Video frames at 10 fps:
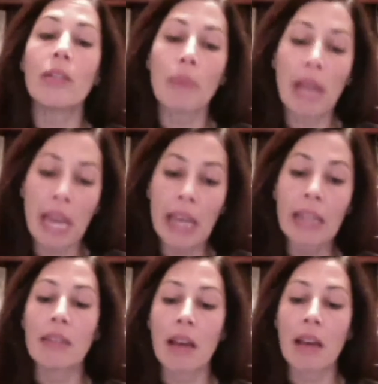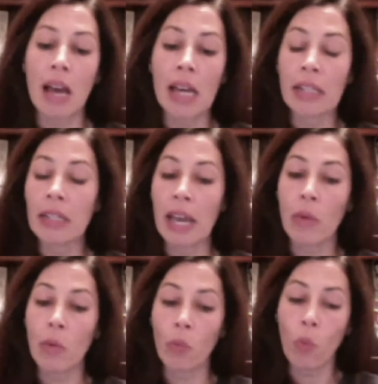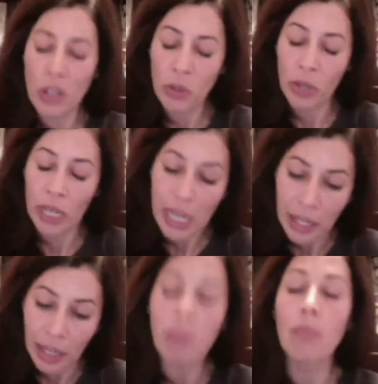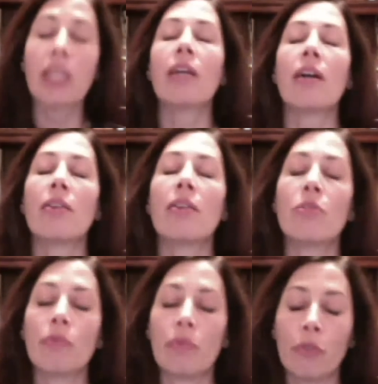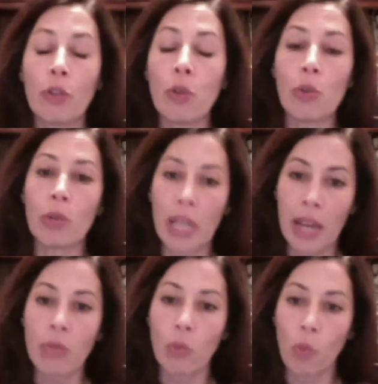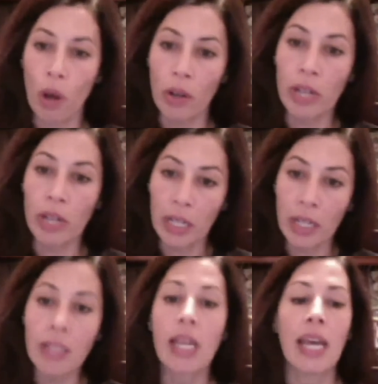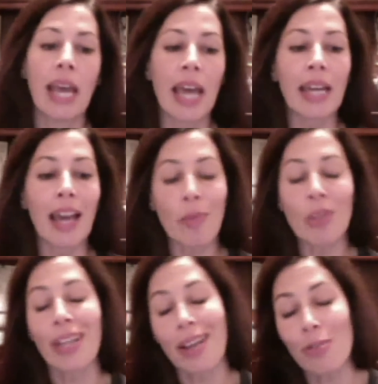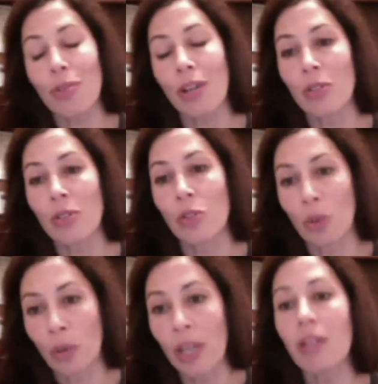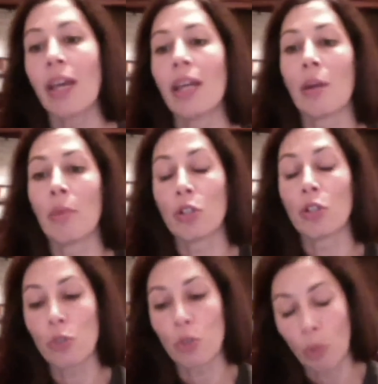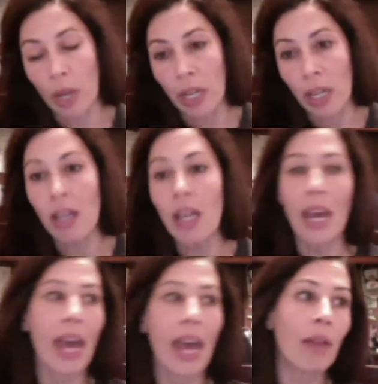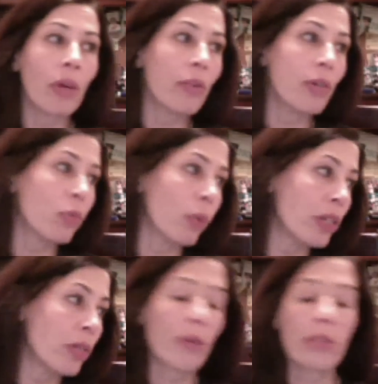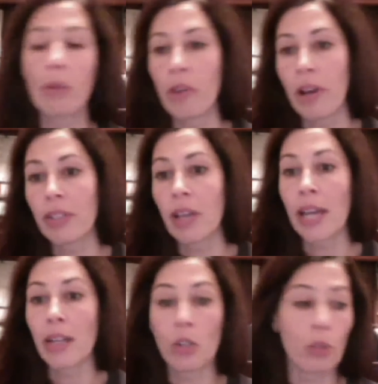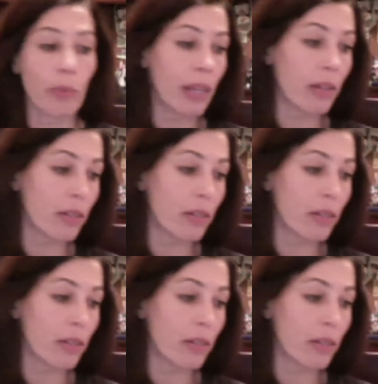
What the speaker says: depends on what you're eating, because food has water in it, and how much exercise you're doing, and how much you're sweating, and whether it's winter or summer outside and you spend